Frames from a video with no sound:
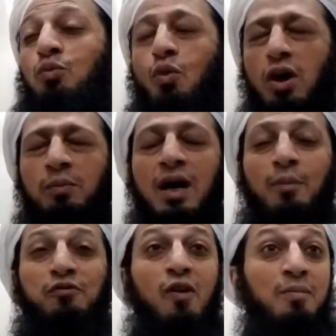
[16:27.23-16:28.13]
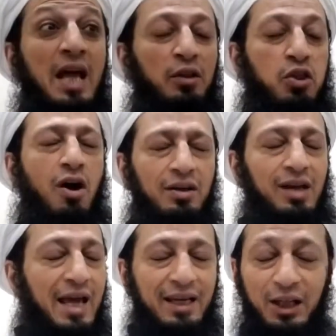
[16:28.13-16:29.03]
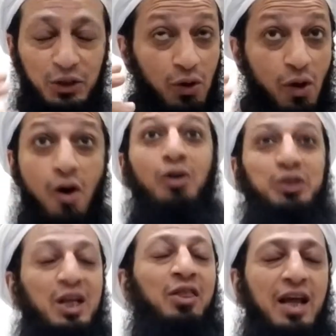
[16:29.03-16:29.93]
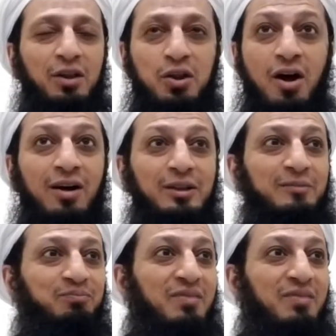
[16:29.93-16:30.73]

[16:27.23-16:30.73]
woke me up from that thought like he's lost in that thought